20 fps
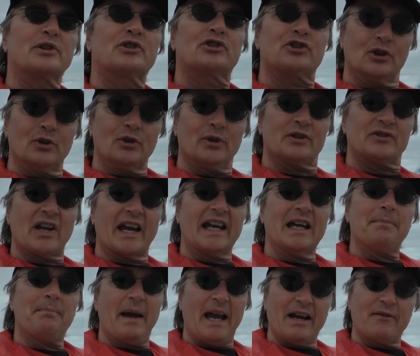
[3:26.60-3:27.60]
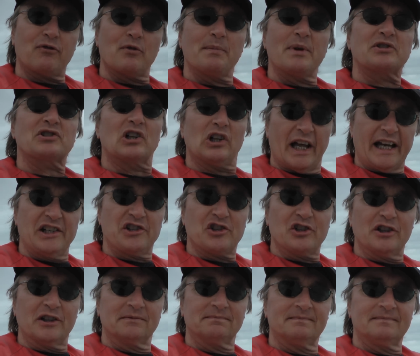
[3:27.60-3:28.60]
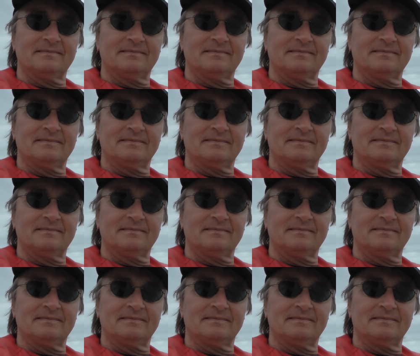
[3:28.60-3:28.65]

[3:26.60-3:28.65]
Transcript: them as soon as I get back from this glacier.